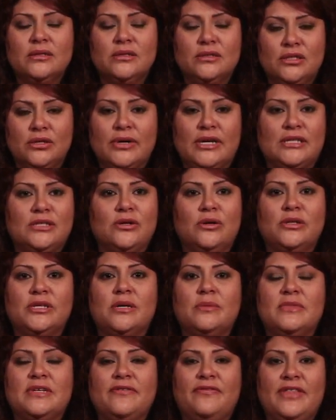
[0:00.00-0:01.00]
So I
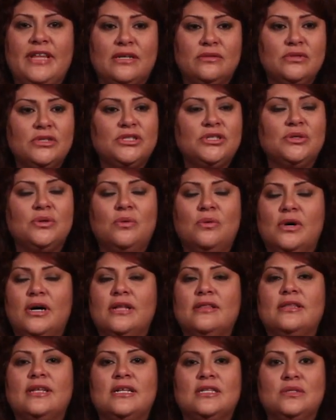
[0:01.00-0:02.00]
told him, if that's what you
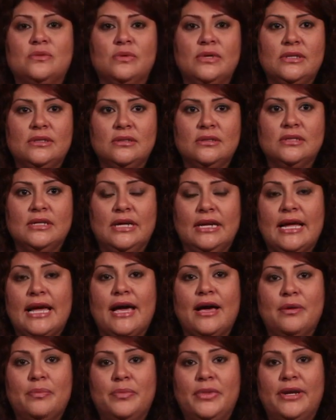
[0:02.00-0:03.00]
want, that's what's gonna
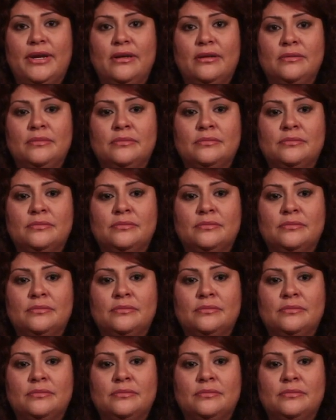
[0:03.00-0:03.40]
happen.